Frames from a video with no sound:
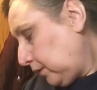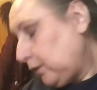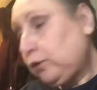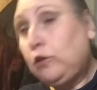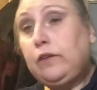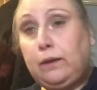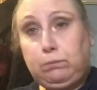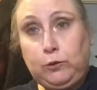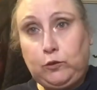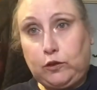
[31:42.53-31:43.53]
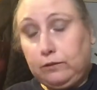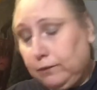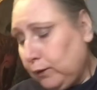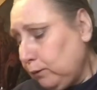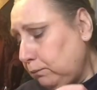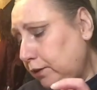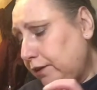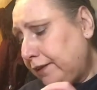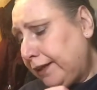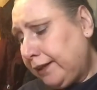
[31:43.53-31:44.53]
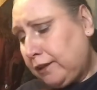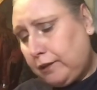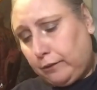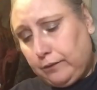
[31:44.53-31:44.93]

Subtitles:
Not that blusher, but there you go.